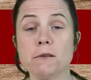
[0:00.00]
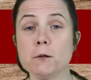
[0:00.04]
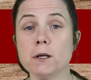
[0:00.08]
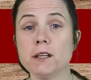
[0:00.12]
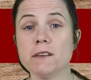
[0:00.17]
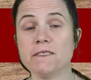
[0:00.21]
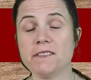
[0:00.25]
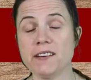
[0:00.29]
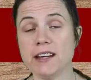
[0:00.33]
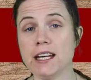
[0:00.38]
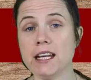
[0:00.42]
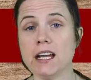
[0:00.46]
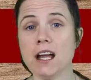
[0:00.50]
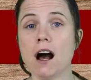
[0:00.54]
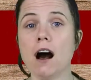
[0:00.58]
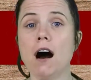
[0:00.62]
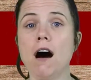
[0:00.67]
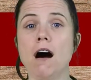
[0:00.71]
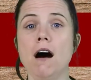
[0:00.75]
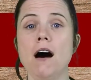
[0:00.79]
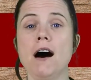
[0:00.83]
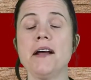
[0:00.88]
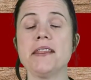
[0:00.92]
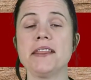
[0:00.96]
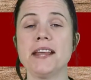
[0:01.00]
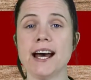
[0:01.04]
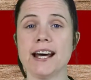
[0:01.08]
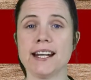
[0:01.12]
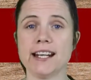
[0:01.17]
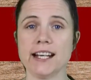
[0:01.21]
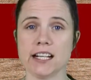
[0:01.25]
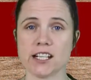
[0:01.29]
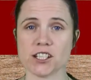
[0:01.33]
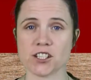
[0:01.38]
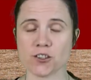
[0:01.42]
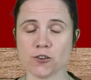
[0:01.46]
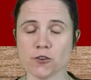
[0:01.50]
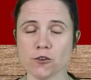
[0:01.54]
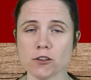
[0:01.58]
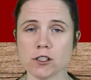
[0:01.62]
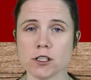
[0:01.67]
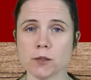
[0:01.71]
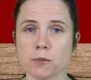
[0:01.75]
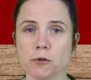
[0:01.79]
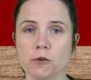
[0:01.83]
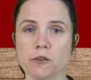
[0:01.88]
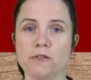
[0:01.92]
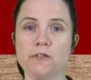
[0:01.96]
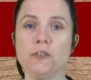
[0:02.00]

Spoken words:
with VR that it's suitable